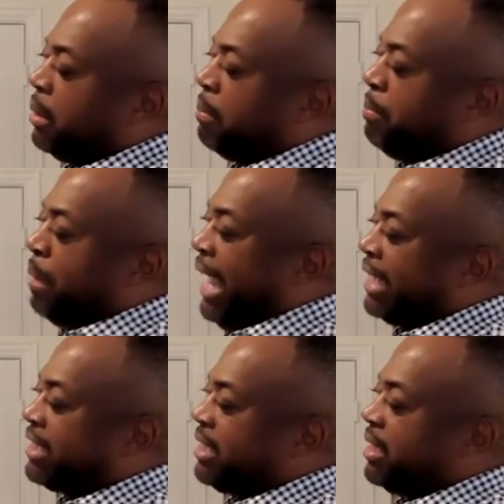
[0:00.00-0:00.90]

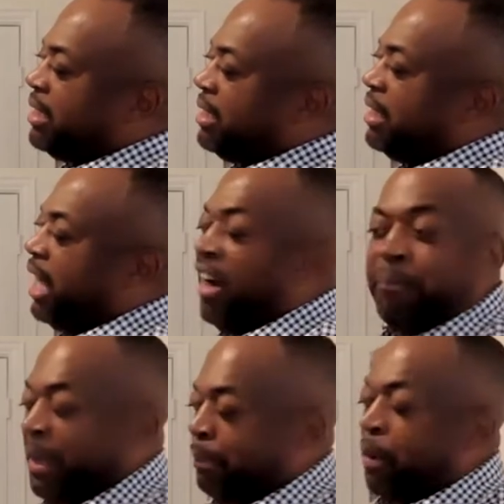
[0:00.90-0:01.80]
banks
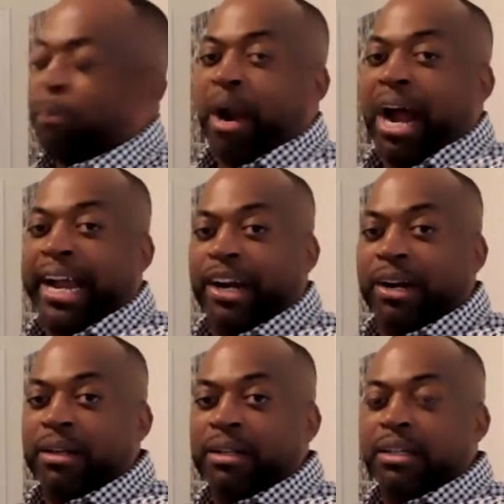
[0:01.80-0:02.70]
of people
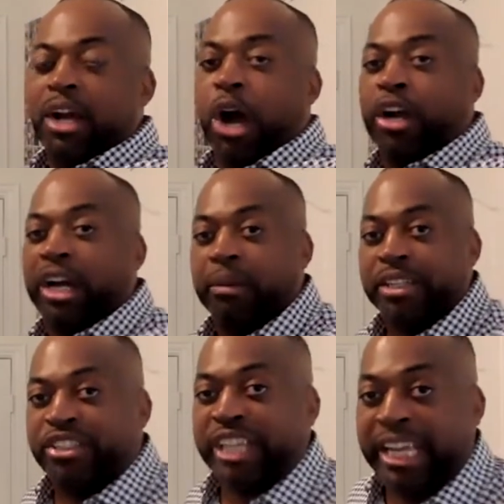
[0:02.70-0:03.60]
prior are going to
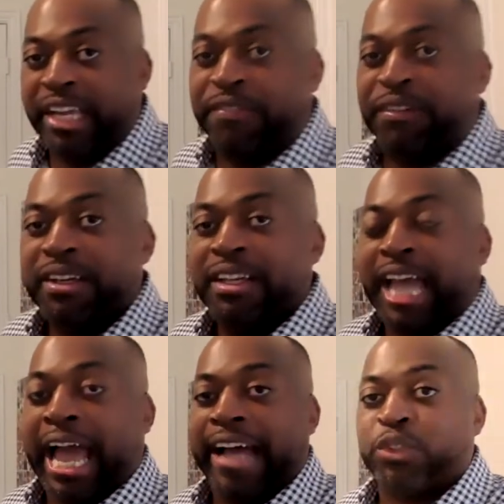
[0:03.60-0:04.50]
receive
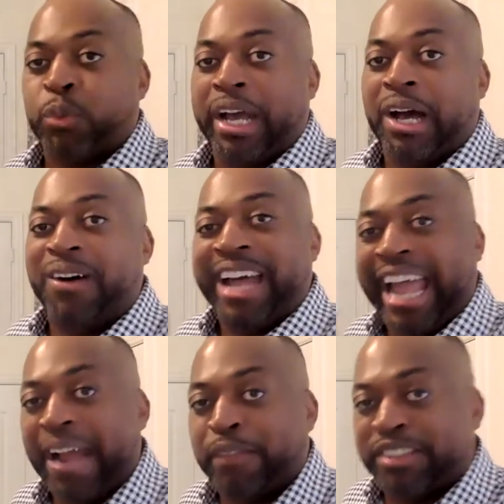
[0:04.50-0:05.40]
as well
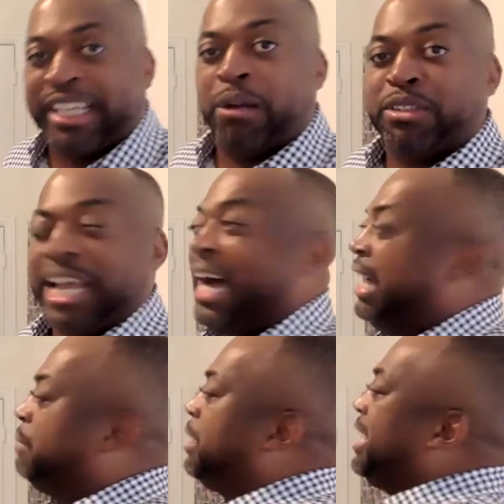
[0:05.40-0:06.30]
every single
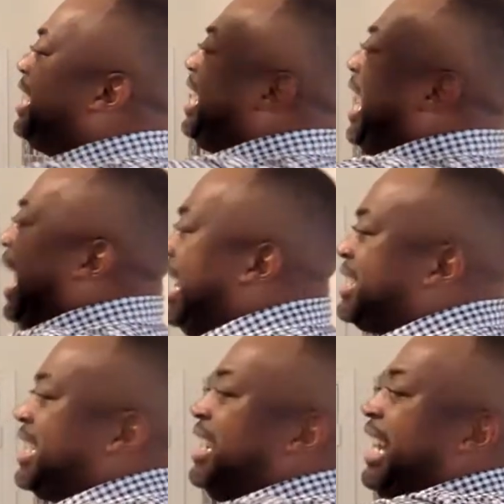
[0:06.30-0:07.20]
time,
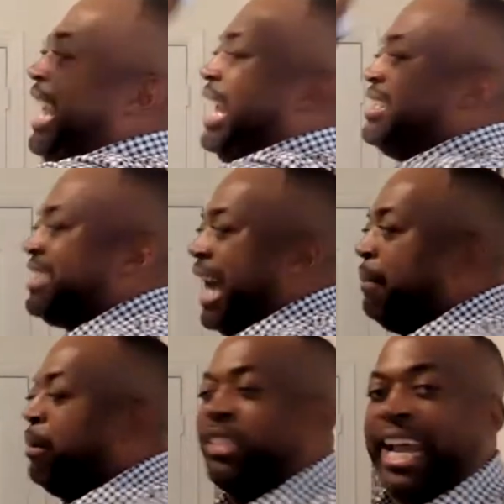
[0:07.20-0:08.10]
instantly and
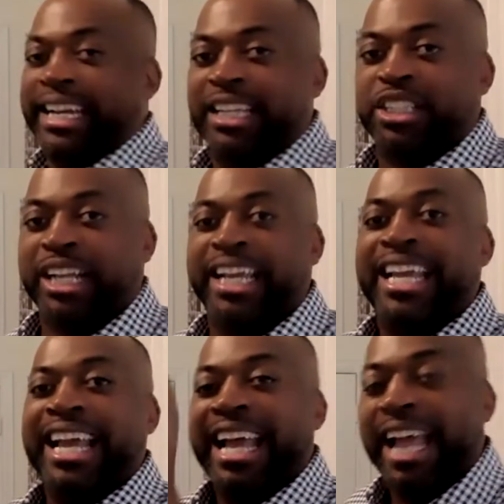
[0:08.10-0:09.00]
simultaneously,
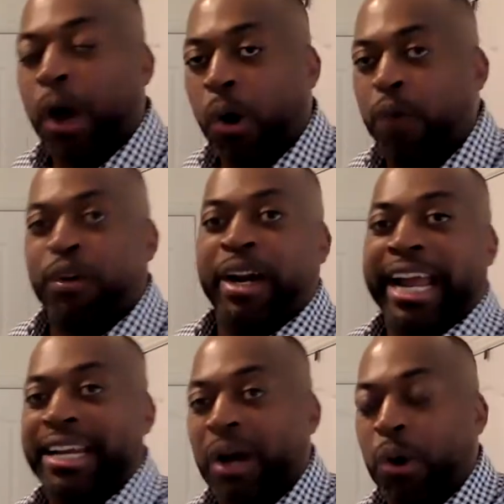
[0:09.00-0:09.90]
over
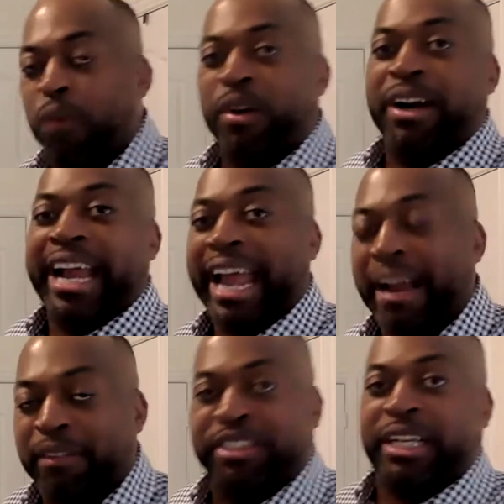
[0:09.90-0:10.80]
and over
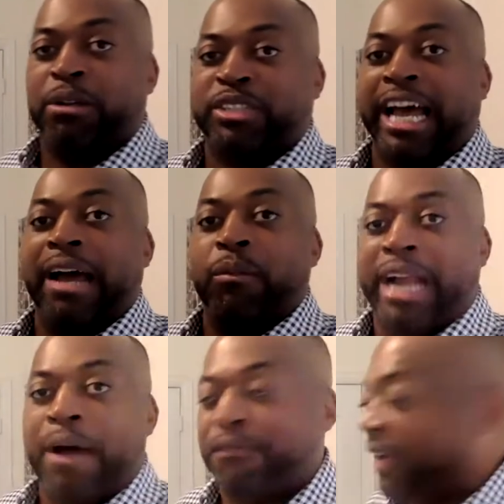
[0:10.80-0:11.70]
every single time
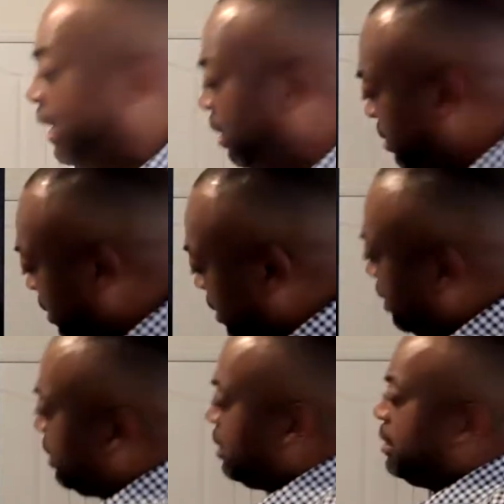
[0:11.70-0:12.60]
without fail.
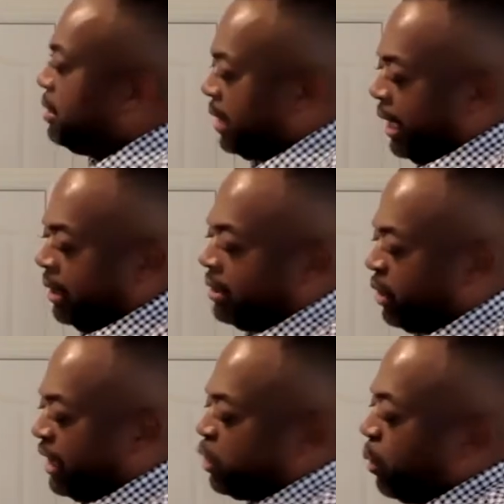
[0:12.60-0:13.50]

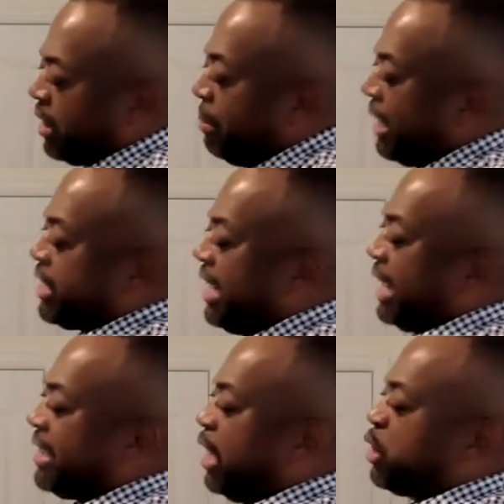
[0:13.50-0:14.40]
So I just wanted to mention
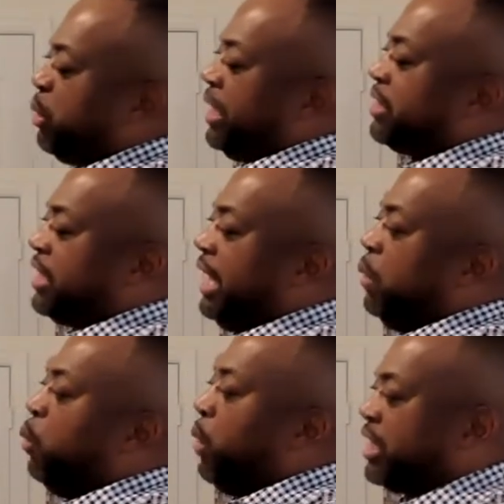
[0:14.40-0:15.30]
that there so you can
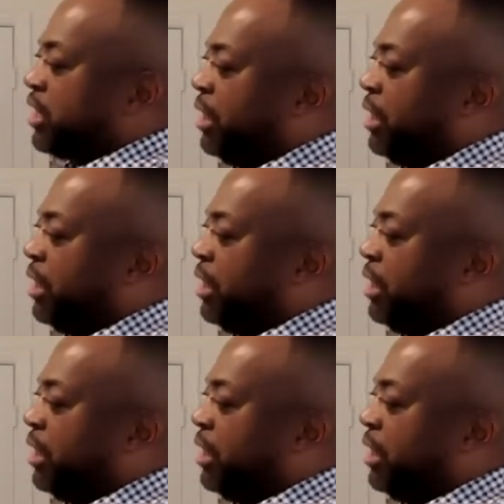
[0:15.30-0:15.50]
see what's